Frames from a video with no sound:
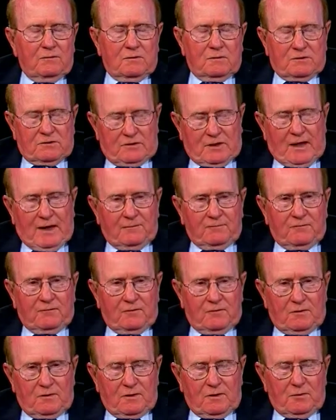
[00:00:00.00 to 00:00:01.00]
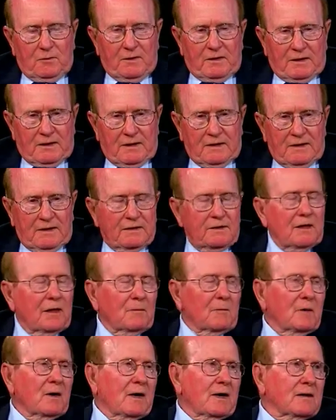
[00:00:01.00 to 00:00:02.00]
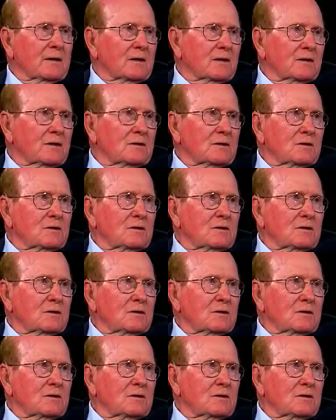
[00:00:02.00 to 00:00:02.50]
we stopped for a little bit, and I laid down behind a